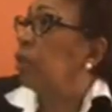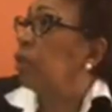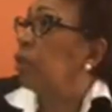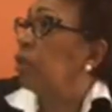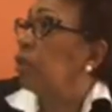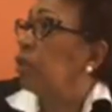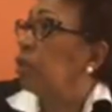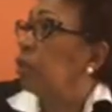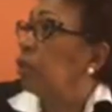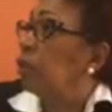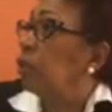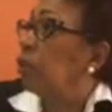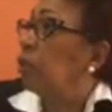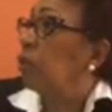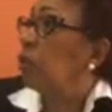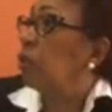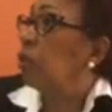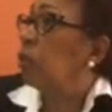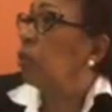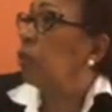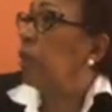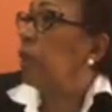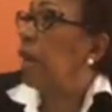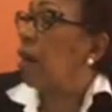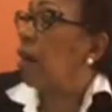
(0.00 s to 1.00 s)
So
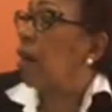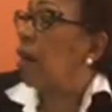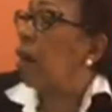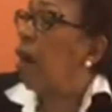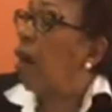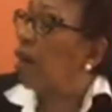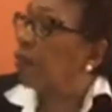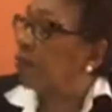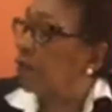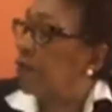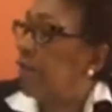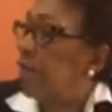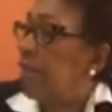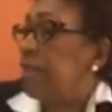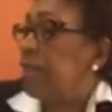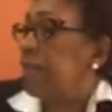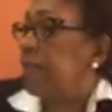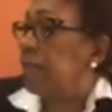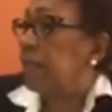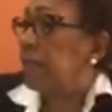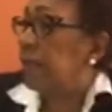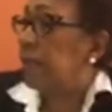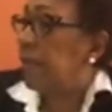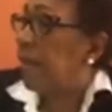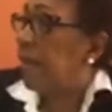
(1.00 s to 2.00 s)
we are
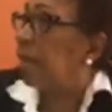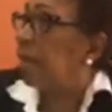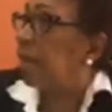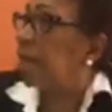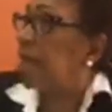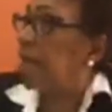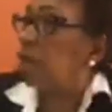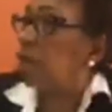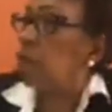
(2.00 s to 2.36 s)
confident in that,